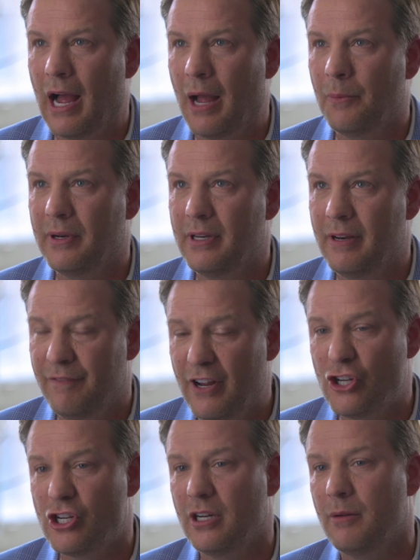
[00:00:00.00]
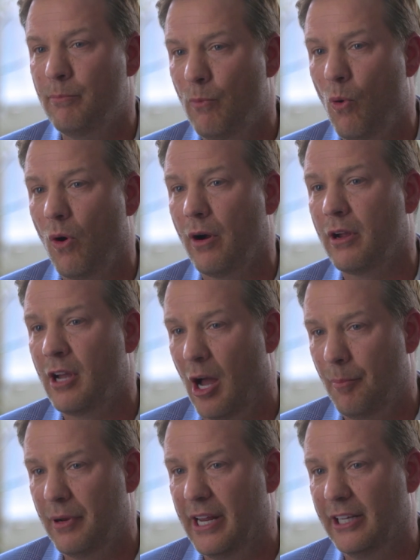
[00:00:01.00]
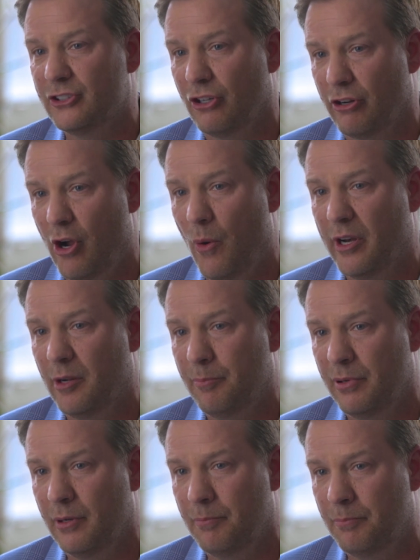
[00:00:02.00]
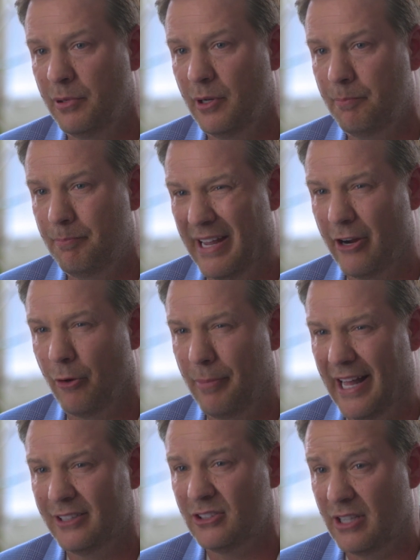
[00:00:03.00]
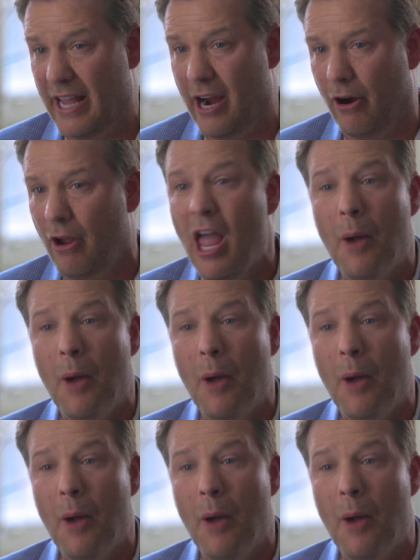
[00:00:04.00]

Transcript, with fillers: I would envision more companies are going to put bigger bets there.